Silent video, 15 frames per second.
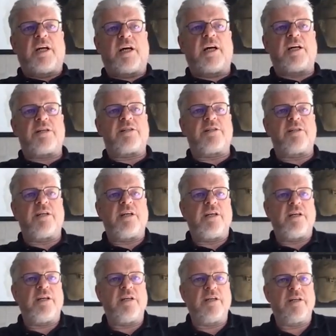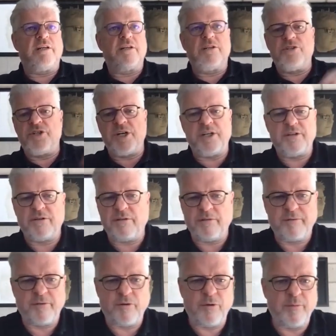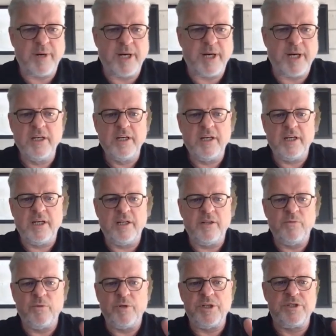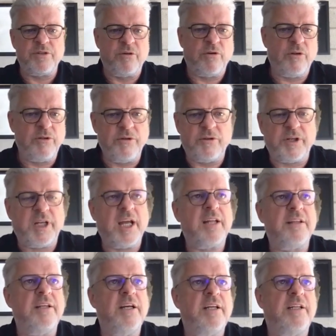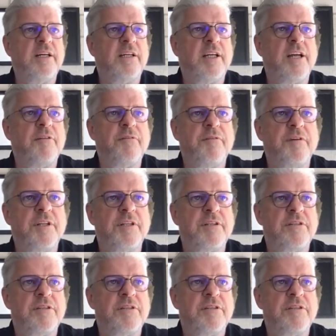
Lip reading: as a general format in which all your CAD data can fit.